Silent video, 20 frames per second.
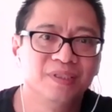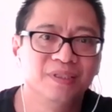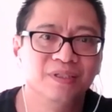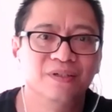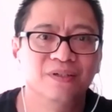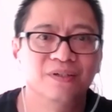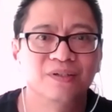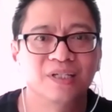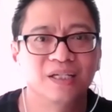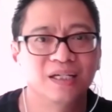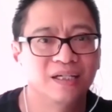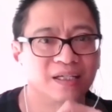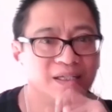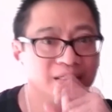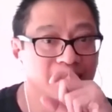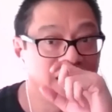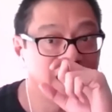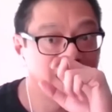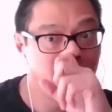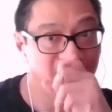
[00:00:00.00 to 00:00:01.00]

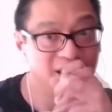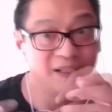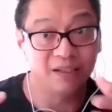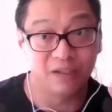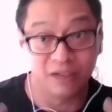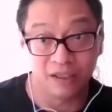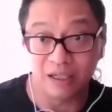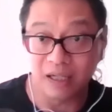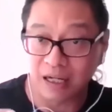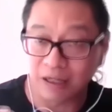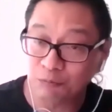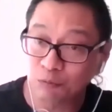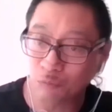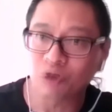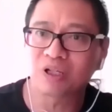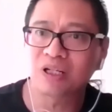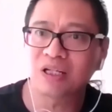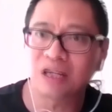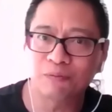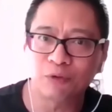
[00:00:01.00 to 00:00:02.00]
That I'm
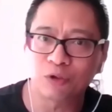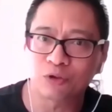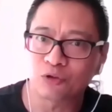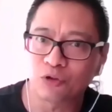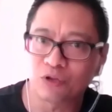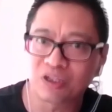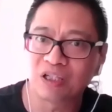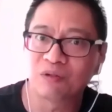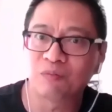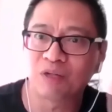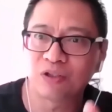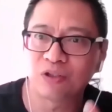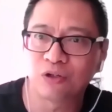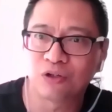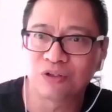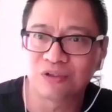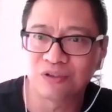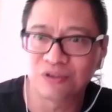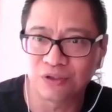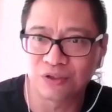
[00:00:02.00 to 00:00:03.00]
not talking about
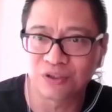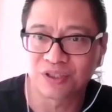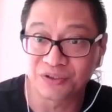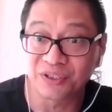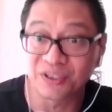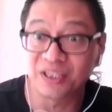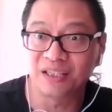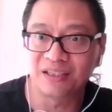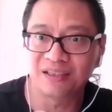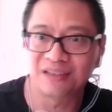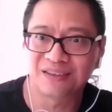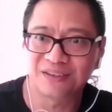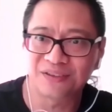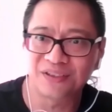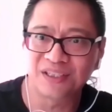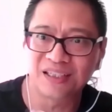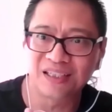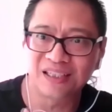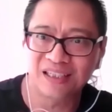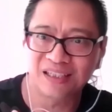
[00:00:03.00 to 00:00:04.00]
your
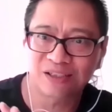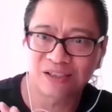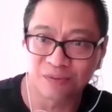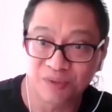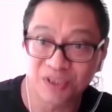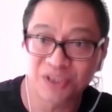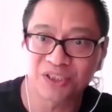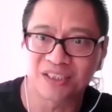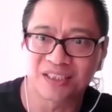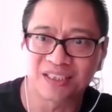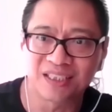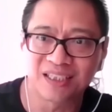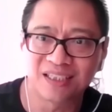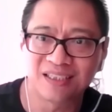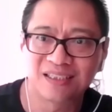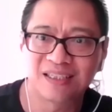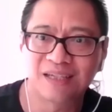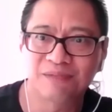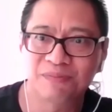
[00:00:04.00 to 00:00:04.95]
three commissions, yeah.